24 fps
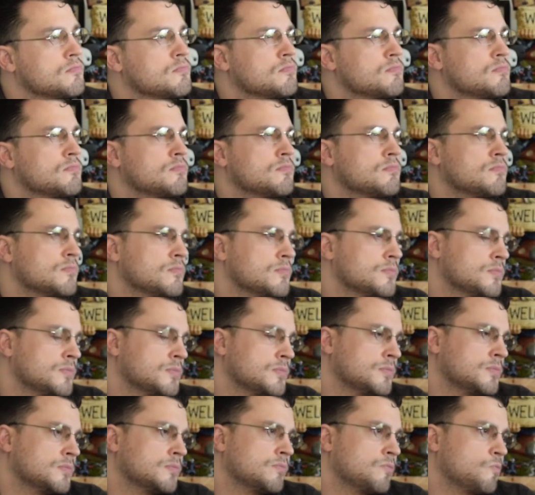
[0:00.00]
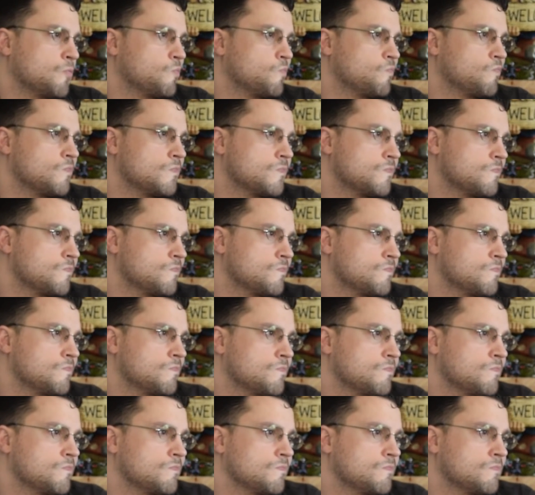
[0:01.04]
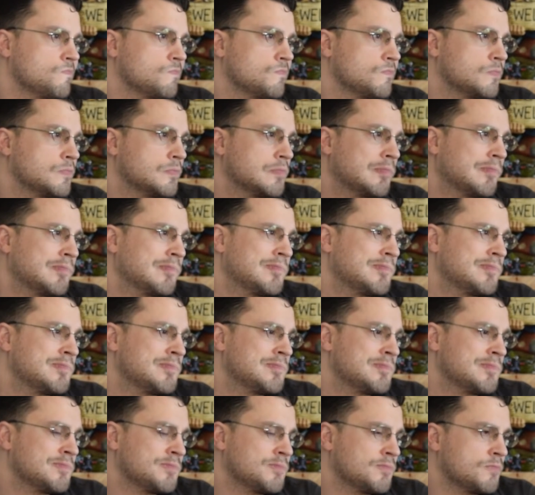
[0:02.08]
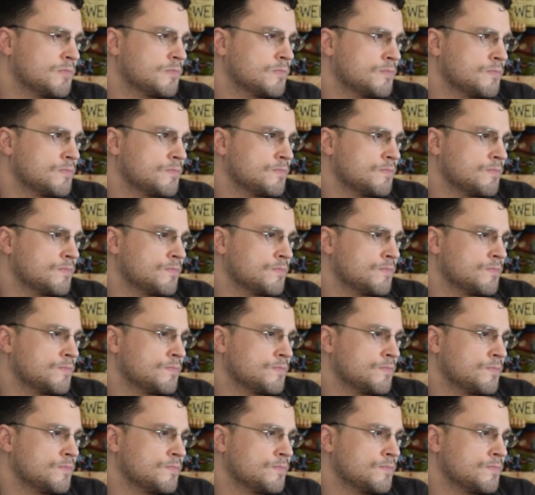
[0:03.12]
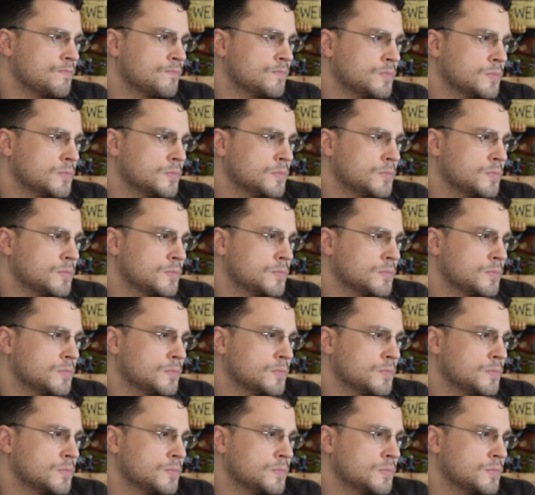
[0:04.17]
This person isn't speaking.